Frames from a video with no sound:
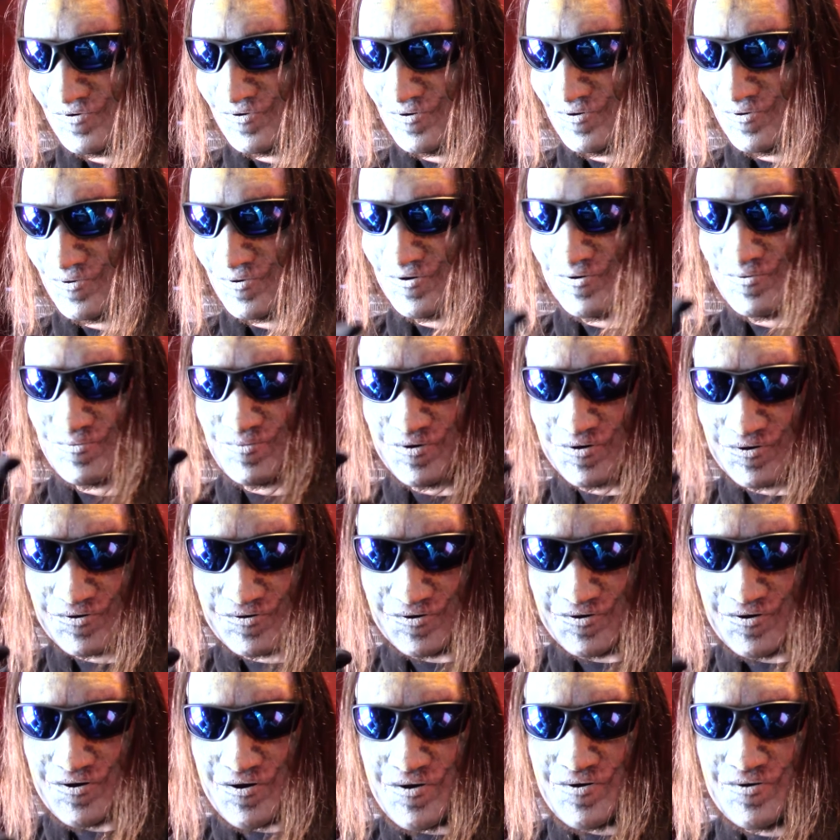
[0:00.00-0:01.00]
where the
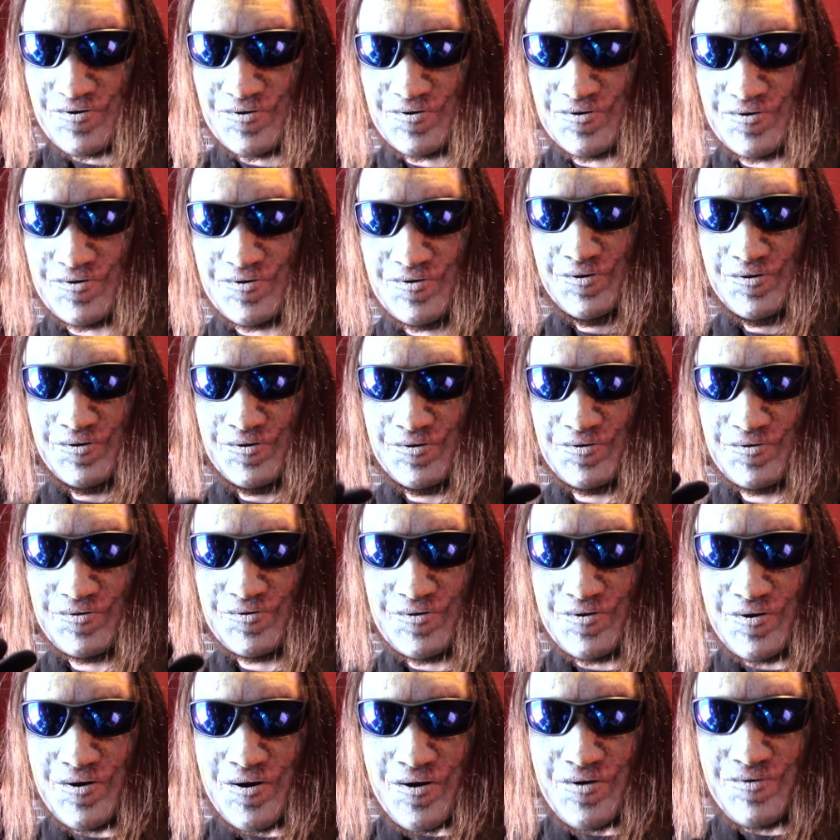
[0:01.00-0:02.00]
personality is
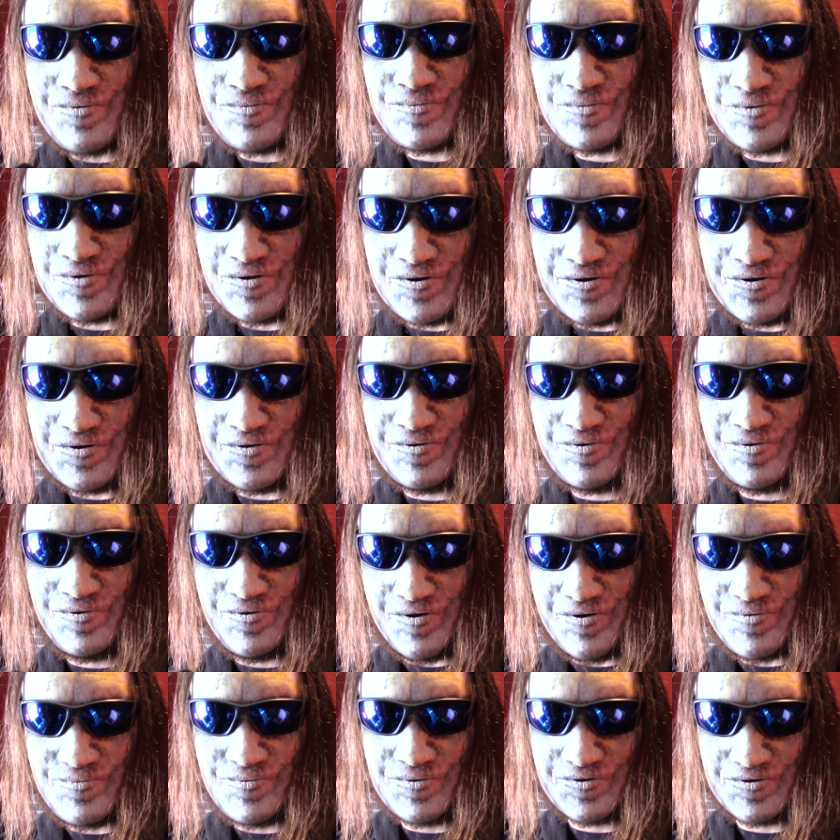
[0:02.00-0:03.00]
not being
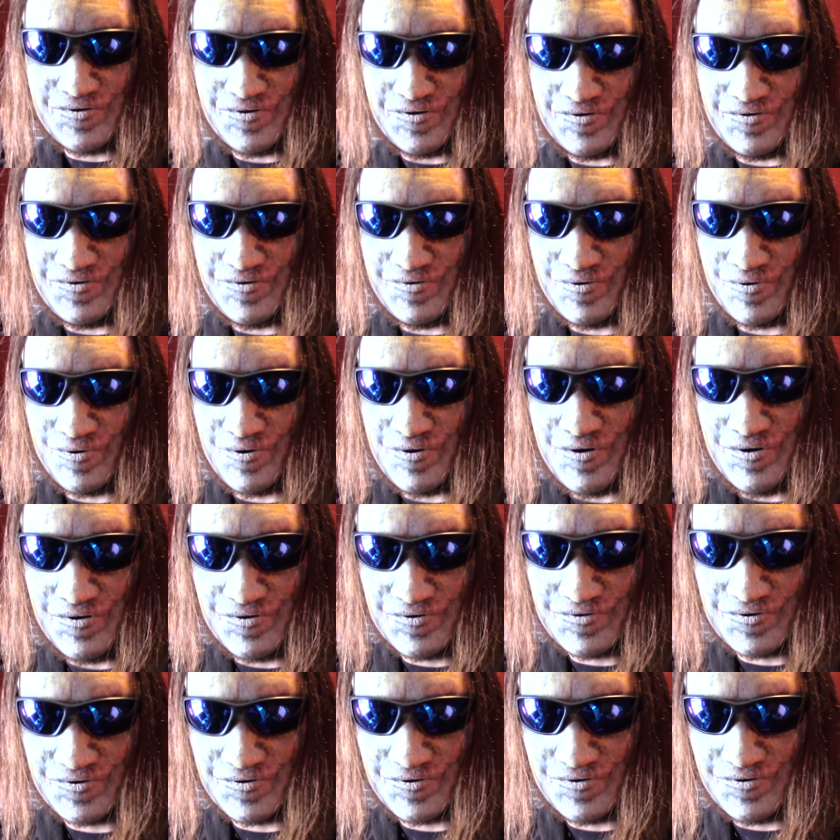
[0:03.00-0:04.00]
fabricated or
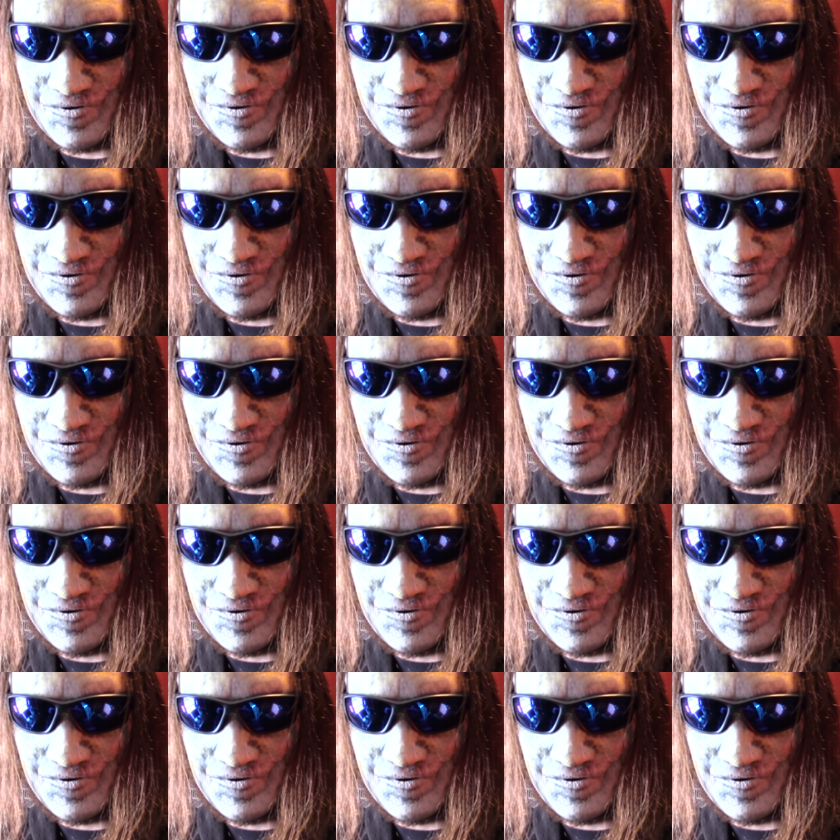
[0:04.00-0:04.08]
altered,